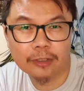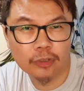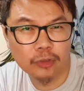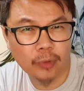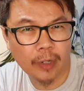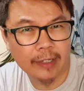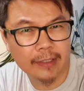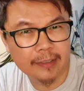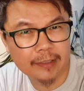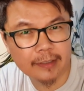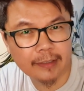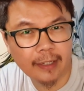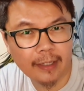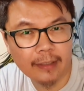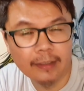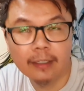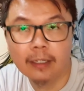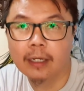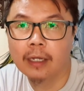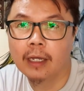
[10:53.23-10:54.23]
to
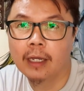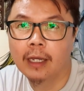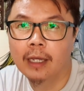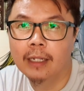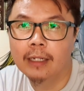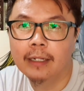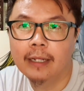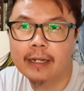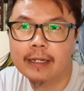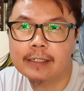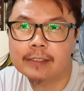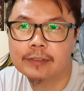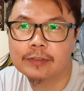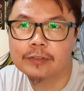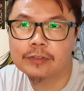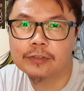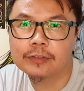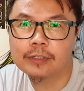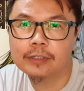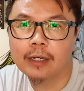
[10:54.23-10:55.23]
understand, let
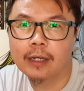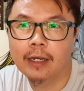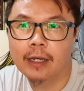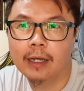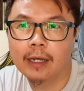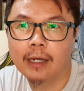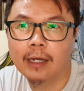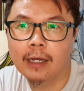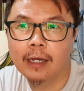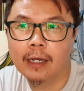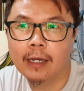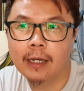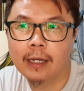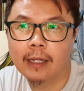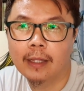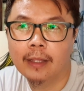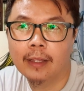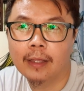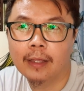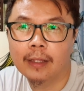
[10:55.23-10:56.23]
us
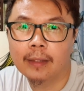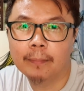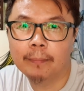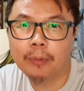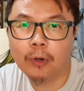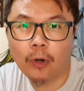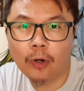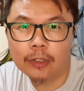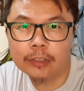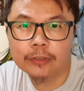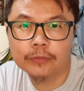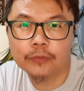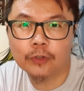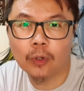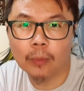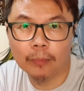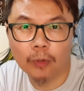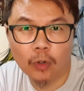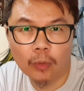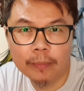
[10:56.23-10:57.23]
pause
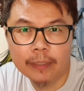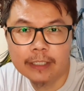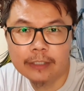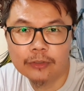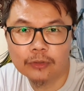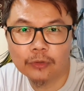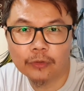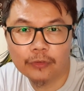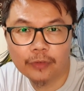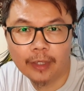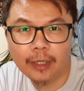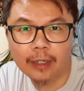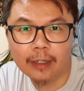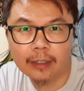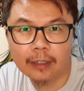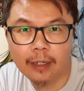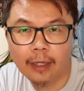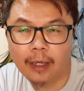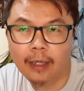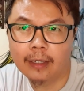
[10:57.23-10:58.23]
for a moment to think,
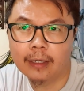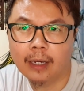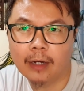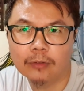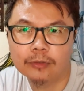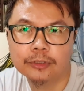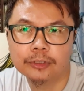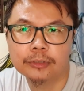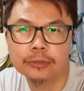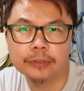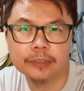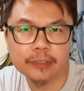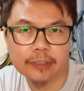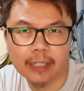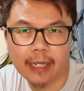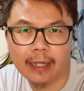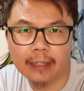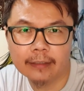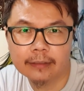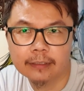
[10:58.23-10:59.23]
hey, how true is
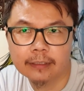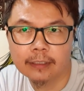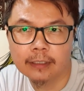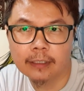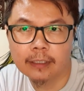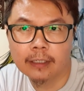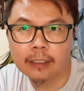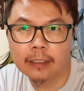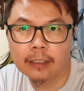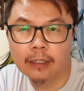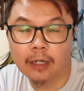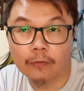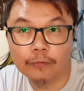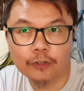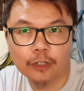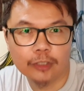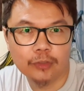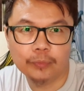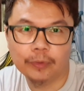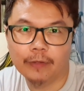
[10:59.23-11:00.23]
that? Of
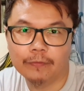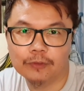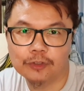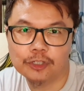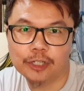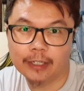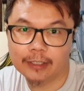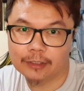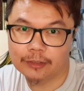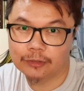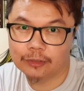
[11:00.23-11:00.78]
course, we have to check the